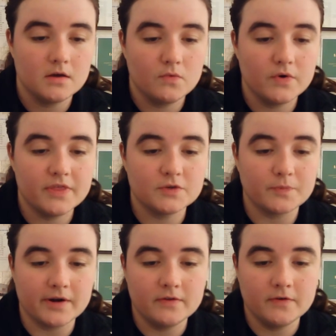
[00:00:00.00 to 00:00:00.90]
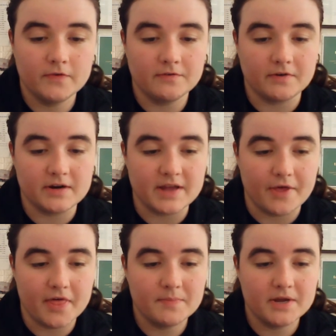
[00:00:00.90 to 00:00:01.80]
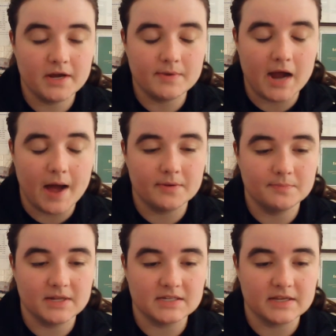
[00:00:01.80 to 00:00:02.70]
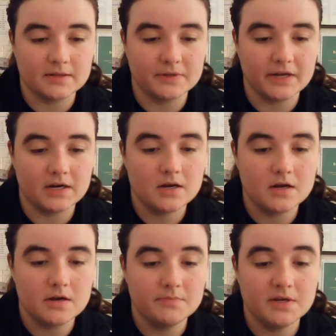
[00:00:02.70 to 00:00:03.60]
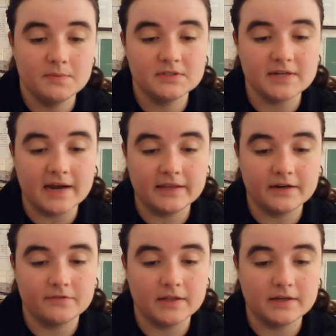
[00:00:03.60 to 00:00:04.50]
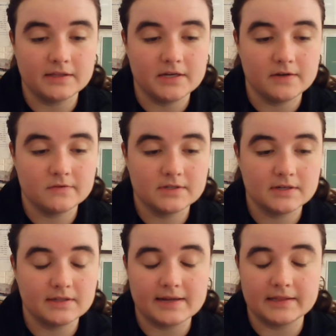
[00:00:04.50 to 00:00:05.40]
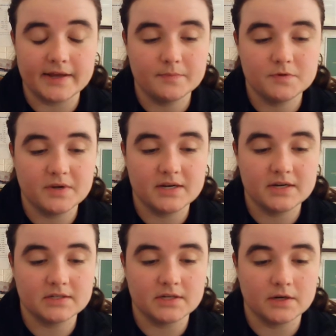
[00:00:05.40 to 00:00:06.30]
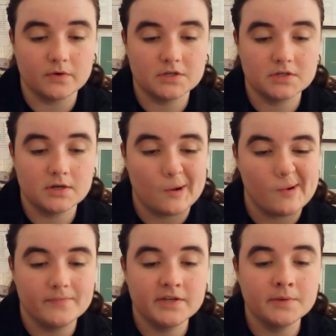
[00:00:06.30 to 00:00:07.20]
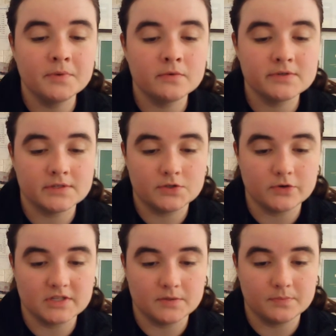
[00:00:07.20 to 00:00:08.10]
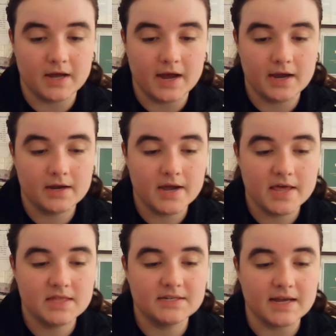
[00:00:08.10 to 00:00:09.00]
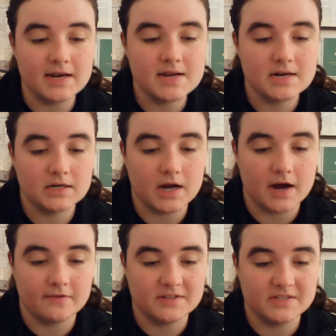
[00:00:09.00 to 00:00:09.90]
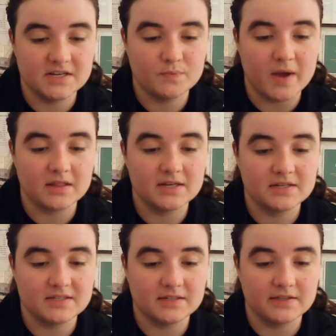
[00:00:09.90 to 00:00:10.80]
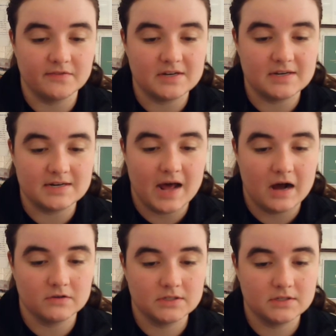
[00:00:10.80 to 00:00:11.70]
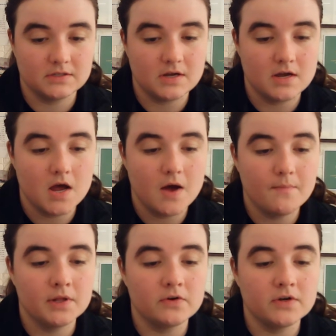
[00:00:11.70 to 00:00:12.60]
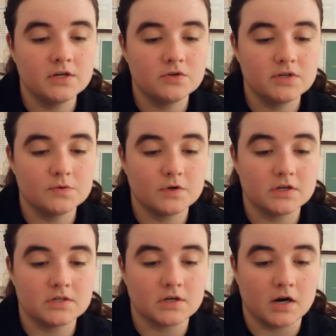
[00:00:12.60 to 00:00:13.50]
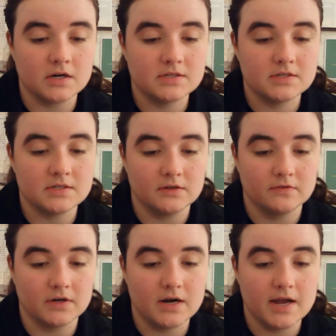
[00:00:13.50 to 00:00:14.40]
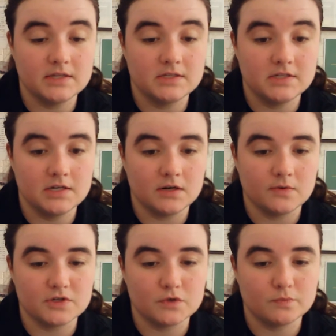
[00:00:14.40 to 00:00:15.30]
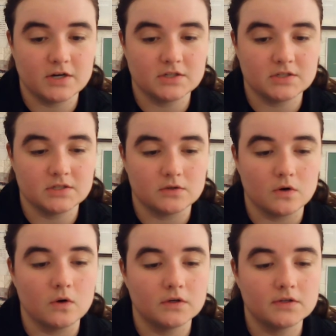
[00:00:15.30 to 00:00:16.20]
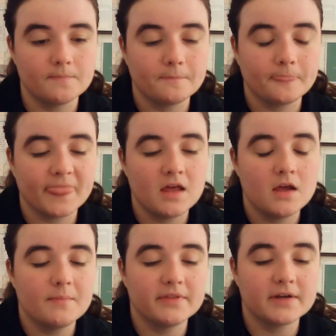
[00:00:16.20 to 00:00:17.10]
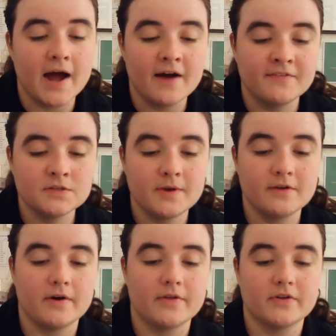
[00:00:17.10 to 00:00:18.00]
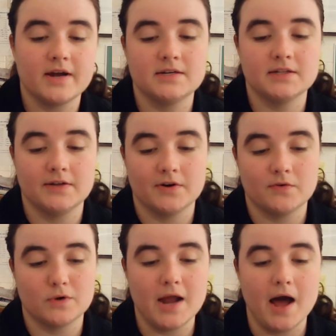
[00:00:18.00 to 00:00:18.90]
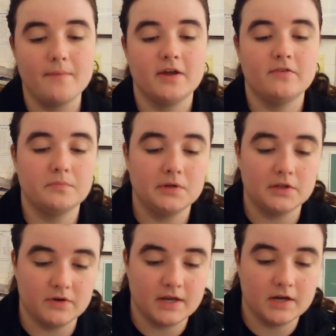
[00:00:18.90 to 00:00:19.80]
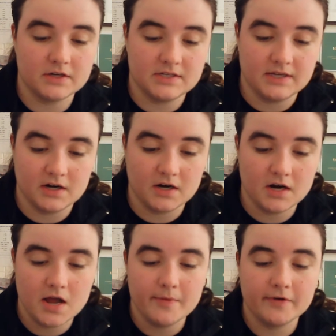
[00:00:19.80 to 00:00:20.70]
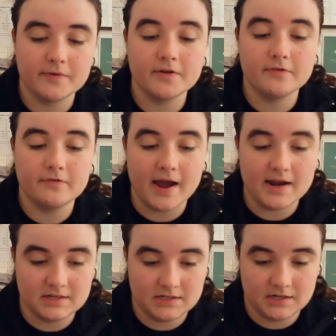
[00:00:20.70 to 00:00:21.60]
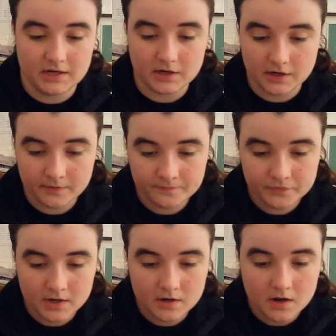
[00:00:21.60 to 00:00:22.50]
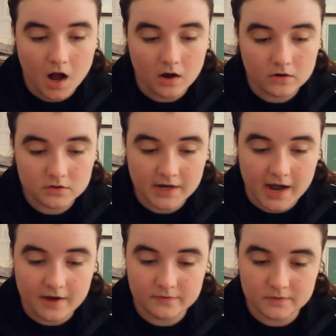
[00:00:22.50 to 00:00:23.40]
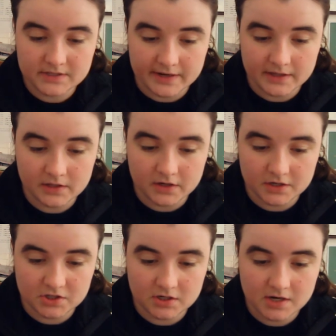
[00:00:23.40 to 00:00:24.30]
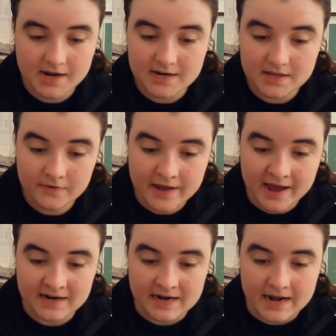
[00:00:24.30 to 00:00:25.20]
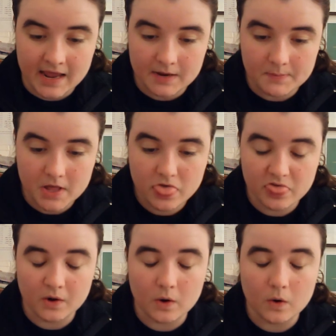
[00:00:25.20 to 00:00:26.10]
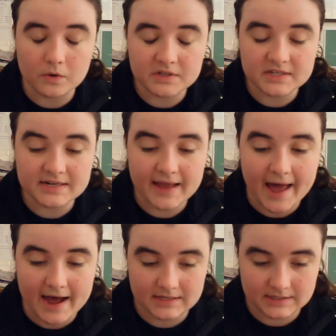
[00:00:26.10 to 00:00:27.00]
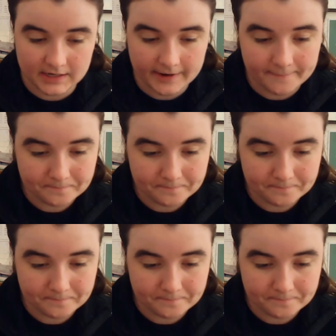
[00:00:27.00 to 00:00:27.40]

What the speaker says: With the spread of the fever, death had become commonplace on the plain. People died like falling leaves, like lamps being extinguished. Timber was in short supply, and the dead needed coffins as badly as the living needed houses. Paulownia trees were as scarce as silver, and cedar was as precious as gold. But the coffins my father had delivered were not made from paulownia or cedar, but from the finest ginkgo. Uncle's coffin was slightly larger, and it even had a name, the Golden Casket.